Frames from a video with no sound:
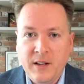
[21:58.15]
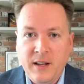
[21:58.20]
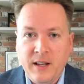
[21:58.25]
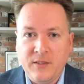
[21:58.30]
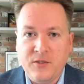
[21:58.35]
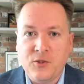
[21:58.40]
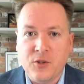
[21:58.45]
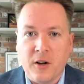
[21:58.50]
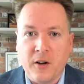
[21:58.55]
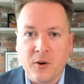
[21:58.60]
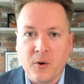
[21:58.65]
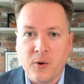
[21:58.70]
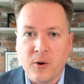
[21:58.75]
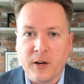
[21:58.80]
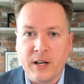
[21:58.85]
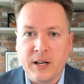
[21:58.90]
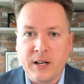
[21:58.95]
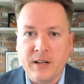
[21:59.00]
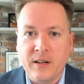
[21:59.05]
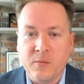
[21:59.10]
It's John
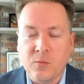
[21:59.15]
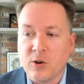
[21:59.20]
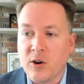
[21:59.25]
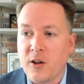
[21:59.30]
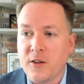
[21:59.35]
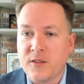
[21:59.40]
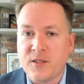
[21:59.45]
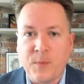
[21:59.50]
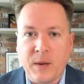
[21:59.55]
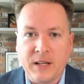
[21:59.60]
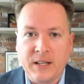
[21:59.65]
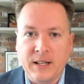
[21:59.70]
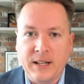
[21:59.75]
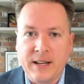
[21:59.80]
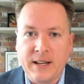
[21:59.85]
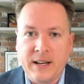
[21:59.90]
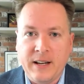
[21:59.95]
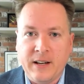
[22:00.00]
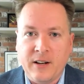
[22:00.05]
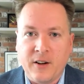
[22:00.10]
Horgan. We're all
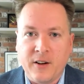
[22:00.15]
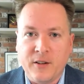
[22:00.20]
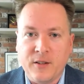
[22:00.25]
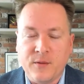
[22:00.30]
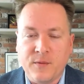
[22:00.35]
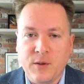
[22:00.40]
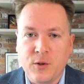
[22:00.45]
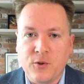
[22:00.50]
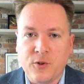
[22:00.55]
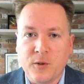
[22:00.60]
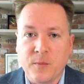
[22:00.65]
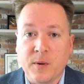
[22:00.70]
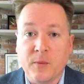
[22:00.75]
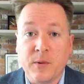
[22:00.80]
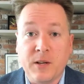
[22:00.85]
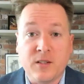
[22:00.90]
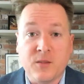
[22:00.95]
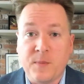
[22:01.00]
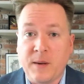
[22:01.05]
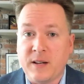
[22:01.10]
speculating on his future, but we
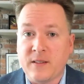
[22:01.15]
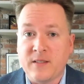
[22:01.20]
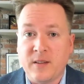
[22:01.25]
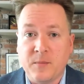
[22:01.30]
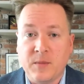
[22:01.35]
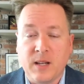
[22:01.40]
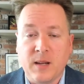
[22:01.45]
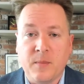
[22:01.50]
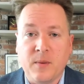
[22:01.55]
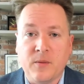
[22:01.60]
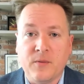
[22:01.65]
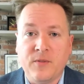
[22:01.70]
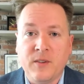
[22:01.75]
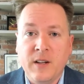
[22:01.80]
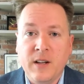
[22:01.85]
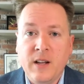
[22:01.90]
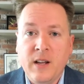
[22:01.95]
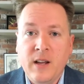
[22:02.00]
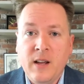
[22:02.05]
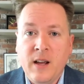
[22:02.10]
expect some type of
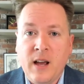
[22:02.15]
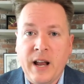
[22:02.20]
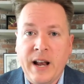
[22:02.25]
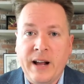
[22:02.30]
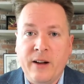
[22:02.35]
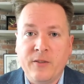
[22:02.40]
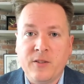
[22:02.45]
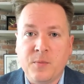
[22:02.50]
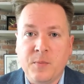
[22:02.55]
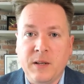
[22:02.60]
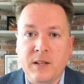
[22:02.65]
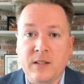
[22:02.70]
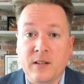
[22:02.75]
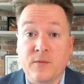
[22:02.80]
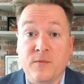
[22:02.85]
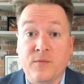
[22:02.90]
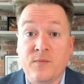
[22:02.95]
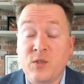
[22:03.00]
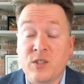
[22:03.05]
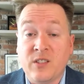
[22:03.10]
announcement
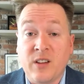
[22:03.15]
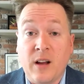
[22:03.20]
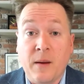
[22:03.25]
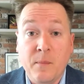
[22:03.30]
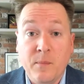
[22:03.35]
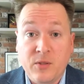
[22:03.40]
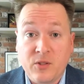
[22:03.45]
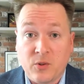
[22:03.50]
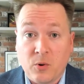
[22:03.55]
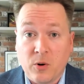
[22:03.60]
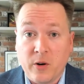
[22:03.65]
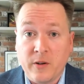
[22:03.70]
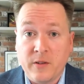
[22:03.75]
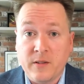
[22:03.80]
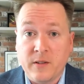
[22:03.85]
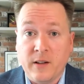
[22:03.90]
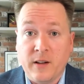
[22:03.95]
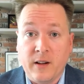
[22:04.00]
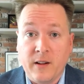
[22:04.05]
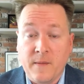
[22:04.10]
of some sort
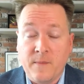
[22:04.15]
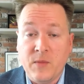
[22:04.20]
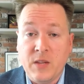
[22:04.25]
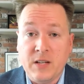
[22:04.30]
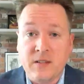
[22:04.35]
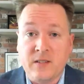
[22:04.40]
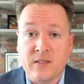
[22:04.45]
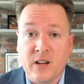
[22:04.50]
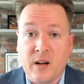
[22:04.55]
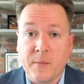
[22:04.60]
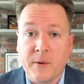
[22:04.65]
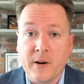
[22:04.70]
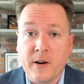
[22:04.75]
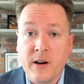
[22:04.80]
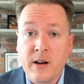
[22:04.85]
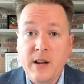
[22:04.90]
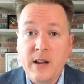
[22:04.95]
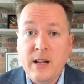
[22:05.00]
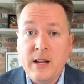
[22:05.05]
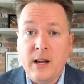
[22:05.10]
this summer.
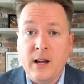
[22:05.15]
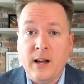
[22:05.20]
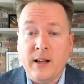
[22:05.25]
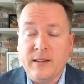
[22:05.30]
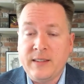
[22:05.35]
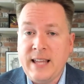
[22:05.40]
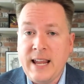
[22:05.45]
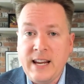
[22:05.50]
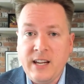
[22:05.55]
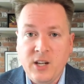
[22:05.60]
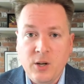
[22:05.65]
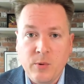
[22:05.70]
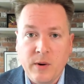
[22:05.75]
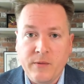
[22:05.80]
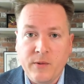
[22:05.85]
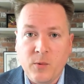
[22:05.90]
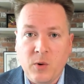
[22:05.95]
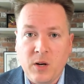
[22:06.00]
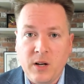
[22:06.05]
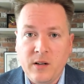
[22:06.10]
Thank you,
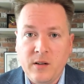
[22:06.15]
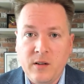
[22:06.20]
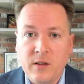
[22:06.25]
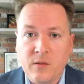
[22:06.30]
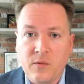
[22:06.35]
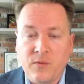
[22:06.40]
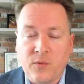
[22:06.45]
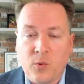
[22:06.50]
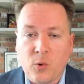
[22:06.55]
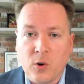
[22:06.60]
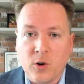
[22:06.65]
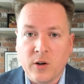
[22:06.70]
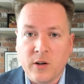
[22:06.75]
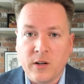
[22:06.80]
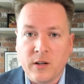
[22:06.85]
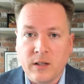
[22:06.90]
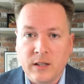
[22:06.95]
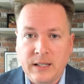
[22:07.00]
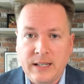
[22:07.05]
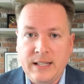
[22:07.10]
everyone,
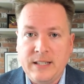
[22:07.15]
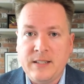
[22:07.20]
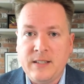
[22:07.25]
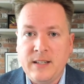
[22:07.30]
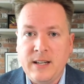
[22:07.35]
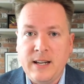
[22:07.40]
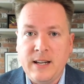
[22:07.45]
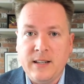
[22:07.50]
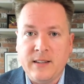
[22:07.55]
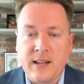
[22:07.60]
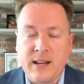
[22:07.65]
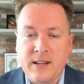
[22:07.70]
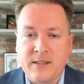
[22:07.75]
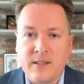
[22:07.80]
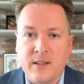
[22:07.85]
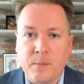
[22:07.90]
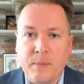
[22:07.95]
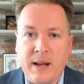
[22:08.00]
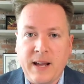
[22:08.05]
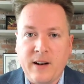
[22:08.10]
for listening. Thanks to
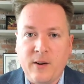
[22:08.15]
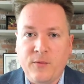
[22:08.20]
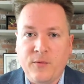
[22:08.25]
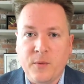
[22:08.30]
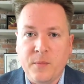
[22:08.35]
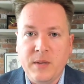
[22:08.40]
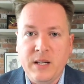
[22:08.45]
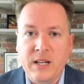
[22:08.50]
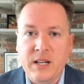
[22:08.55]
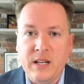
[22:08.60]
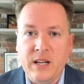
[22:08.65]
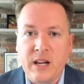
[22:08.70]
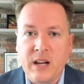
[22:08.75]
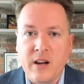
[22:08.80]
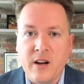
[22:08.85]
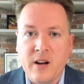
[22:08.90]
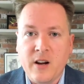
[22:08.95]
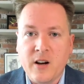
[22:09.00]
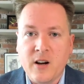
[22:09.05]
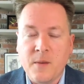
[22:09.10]
the panel for being
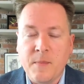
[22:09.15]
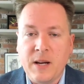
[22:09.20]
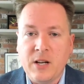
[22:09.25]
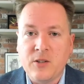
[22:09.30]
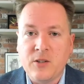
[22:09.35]
here. Make